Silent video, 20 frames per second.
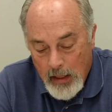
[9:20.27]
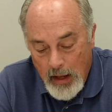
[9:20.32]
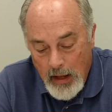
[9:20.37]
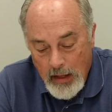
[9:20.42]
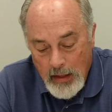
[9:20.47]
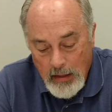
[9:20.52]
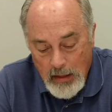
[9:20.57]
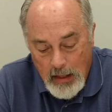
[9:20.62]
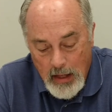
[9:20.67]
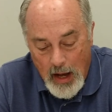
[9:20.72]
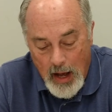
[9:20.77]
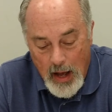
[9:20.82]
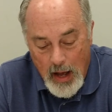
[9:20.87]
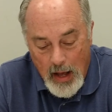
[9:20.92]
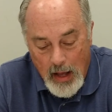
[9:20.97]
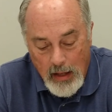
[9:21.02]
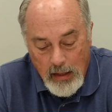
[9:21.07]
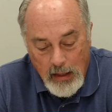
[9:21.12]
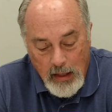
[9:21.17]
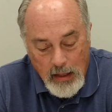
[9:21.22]
in
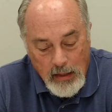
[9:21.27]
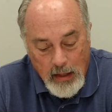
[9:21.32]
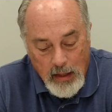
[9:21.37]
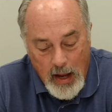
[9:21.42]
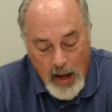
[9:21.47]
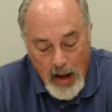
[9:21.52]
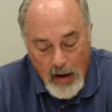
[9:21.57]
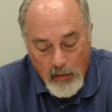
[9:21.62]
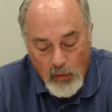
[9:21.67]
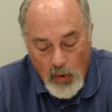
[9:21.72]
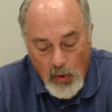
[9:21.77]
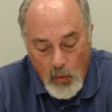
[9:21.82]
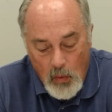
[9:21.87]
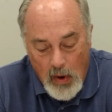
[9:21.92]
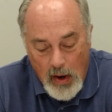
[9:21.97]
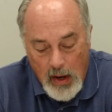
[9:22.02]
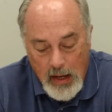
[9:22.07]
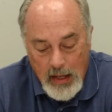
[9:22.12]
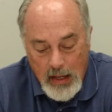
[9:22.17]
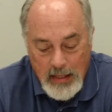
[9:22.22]
God in every
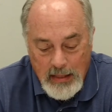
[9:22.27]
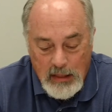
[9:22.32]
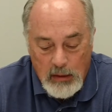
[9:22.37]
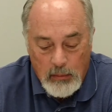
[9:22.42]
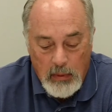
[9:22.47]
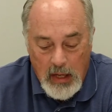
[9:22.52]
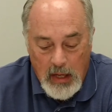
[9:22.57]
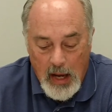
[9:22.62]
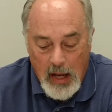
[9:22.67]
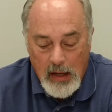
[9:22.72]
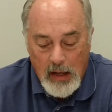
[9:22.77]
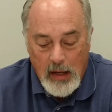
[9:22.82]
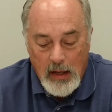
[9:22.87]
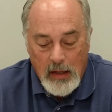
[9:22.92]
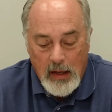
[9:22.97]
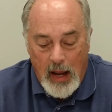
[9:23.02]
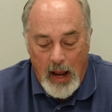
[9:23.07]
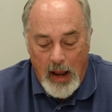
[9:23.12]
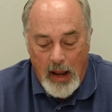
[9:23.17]
way is the beginning